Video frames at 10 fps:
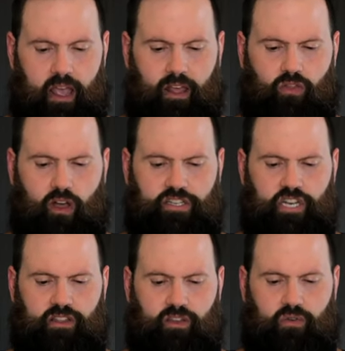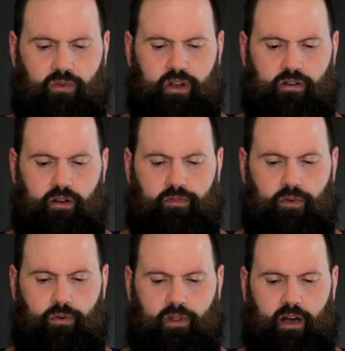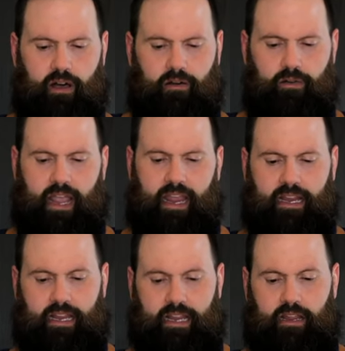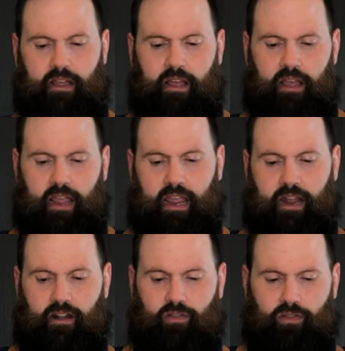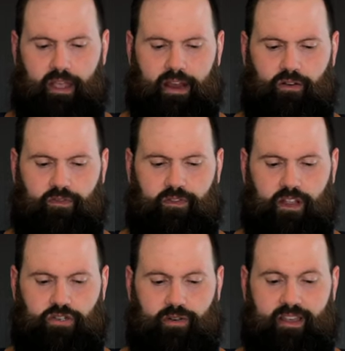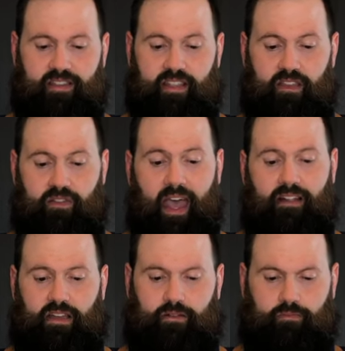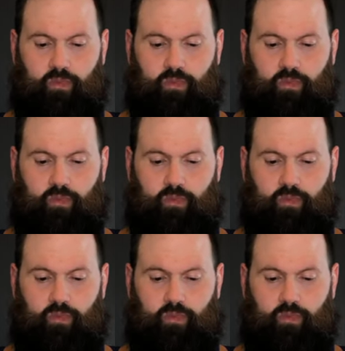and launching the career of Hulao Haiti and later featuring Steve Allen,